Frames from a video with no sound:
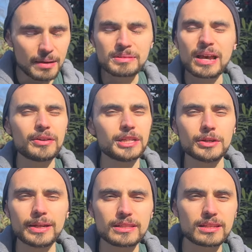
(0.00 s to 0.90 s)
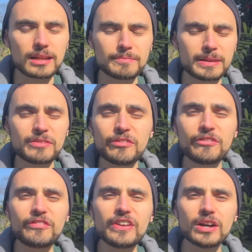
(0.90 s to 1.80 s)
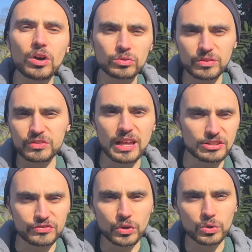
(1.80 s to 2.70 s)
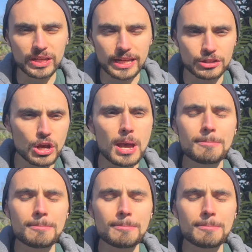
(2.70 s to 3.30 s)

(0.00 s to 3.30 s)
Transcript: I'm telling you, it's going to be filled with lush foliage